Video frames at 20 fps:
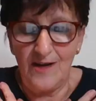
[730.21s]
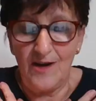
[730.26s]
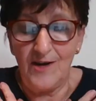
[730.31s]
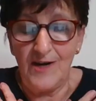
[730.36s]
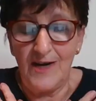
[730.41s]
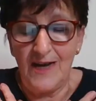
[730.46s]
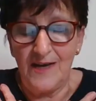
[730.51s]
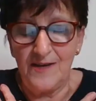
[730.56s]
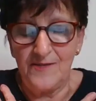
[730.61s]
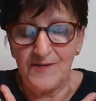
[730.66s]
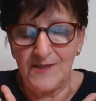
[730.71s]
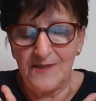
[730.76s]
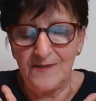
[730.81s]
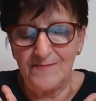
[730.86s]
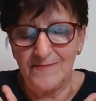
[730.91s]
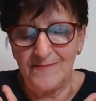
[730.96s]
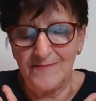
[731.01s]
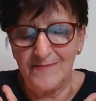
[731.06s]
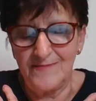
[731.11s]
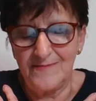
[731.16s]
in our
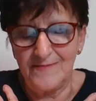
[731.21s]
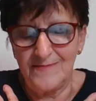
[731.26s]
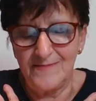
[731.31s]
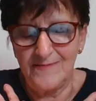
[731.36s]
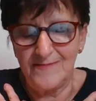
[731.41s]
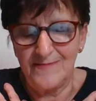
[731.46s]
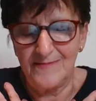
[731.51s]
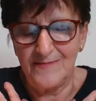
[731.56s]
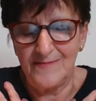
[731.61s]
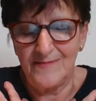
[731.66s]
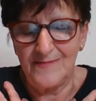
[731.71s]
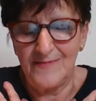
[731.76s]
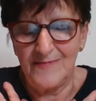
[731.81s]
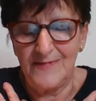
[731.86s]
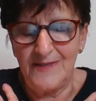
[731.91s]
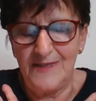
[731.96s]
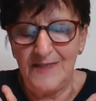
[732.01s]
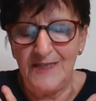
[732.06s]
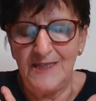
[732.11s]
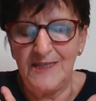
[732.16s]
lives.
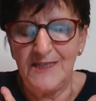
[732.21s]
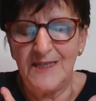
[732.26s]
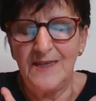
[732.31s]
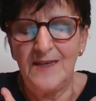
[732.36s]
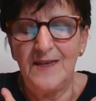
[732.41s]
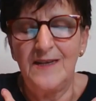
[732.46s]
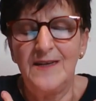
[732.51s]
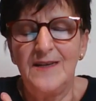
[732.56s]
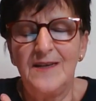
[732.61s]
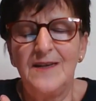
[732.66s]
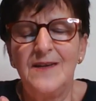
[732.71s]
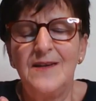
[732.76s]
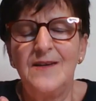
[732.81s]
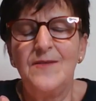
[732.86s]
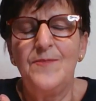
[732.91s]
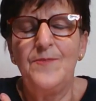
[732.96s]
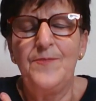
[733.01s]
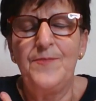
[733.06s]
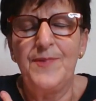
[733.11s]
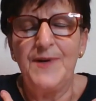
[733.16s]
This
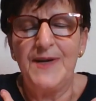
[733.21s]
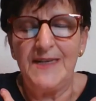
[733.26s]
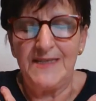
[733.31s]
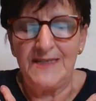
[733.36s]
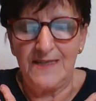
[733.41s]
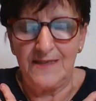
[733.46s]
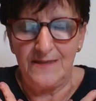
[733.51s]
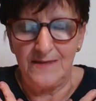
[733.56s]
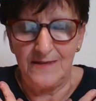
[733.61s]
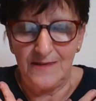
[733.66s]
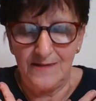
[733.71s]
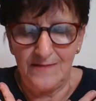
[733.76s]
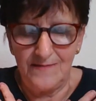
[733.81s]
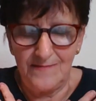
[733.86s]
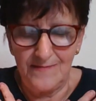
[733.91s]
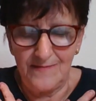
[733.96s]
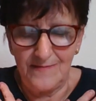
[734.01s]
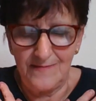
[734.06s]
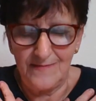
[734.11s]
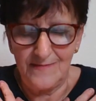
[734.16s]
present.
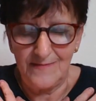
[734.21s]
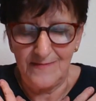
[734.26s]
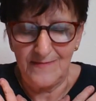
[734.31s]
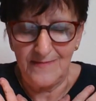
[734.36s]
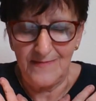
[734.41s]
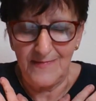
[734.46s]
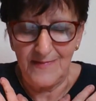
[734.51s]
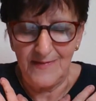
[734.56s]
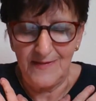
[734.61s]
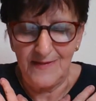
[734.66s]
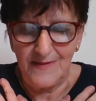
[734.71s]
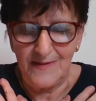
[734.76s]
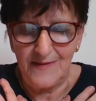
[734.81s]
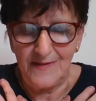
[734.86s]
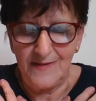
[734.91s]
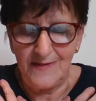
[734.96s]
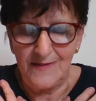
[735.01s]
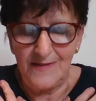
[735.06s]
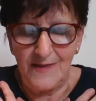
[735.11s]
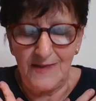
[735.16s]

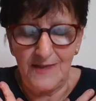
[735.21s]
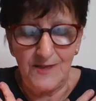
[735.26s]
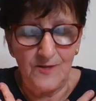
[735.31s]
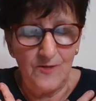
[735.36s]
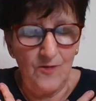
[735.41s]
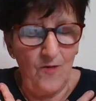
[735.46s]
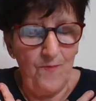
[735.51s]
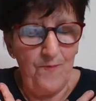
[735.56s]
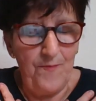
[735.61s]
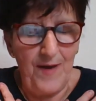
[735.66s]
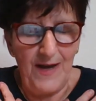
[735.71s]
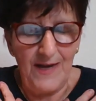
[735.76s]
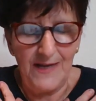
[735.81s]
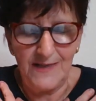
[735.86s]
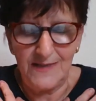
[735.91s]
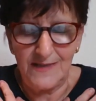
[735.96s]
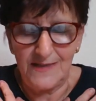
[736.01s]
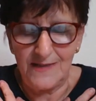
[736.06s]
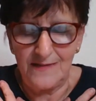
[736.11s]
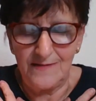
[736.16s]
There is no
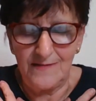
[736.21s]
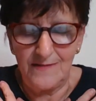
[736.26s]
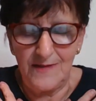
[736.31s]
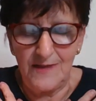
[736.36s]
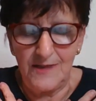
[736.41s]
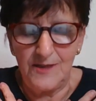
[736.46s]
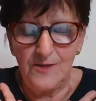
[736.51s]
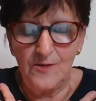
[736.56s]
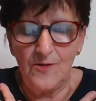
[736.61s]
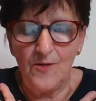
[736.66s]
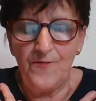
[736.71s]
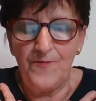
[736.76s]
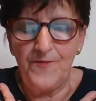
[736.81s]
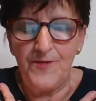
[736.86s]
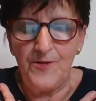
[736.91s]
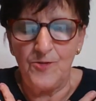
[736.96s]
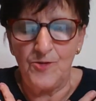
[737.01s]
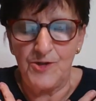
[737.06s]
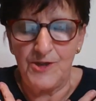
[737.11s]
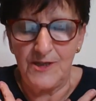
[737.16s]
past, there is no
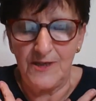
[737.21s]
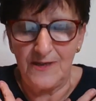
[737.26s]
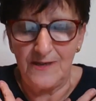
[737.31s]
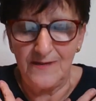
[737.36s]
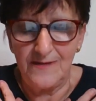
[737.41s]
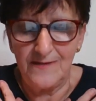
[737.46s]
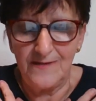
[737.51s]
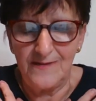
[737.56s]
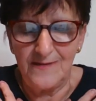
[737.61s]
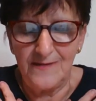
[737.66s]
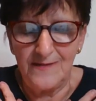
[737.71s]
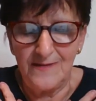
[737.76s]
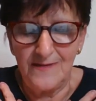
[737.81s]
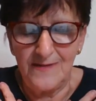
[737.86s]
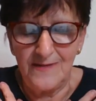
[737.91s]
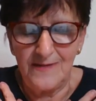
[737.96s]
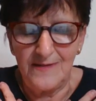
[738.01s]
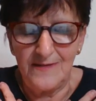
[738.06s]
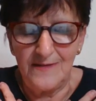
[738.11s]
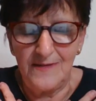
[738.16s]
future.
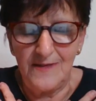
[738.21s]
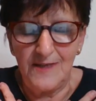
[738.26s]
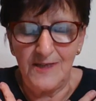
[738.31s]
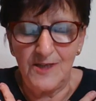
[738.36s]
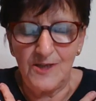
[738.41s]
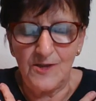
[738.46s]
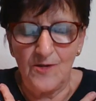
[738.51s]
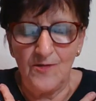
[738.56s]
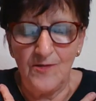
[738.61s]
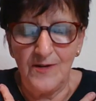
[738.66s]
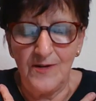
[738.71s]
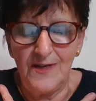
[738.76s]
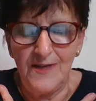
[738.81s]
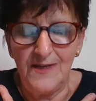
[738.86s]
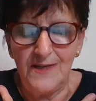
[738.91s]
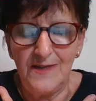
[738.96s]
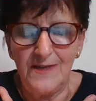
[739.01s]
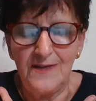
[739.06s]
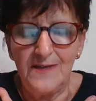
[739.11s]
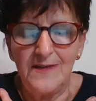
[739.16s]
There is
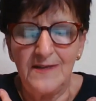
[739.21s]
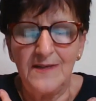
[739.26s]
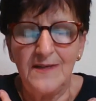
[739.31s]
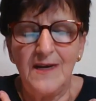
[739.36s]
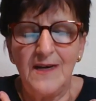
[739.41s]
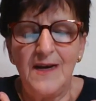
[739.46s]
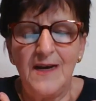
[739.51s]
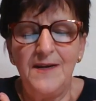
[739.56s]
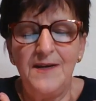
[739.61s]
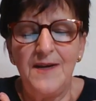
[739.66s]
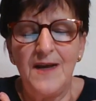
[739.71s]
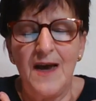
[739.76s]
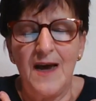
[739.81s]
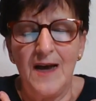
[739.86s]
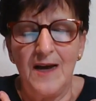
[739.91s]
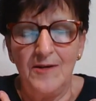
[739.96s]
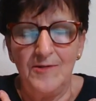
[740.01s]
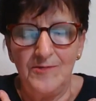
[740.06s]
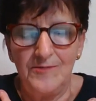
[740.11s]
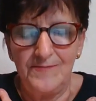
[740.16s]
only a
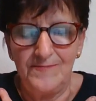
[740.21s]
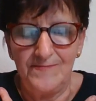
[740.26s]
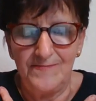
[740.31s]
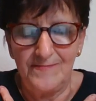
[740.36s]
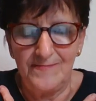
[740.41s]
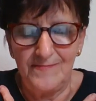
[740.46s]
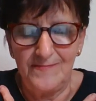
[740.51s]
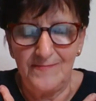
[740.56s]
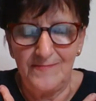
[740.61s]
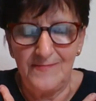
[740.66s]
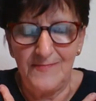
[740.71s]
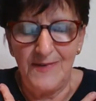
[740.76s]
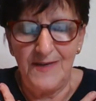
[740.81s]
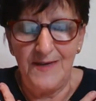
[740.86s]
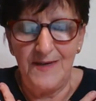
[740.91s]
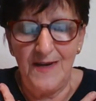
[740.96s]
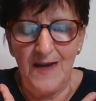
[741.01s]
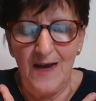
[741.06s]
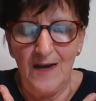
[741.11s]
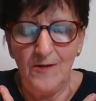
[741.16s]
now.
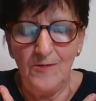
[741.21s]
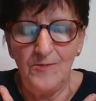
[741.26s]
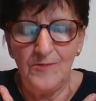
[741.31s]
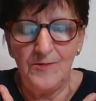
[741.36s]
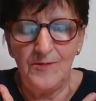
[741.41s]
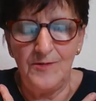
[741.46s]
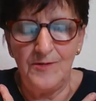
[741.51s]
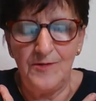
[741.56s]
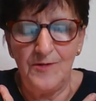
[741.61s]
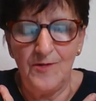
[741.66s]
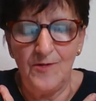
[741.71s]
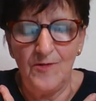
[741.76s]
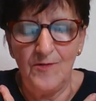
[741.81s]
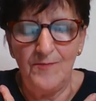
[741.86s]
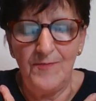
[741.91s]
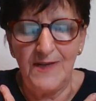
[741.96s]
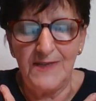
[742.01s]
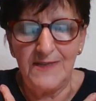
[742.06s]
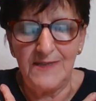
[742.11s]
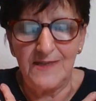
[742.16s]
Now, know
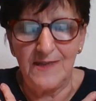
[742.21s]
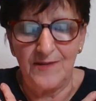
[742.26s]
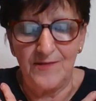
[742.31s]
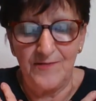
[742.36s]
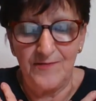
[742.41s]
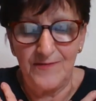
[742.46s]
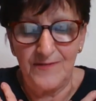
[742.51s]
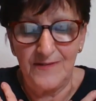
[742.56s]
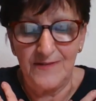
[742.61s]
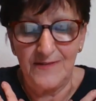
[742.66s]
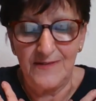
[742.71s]
myself.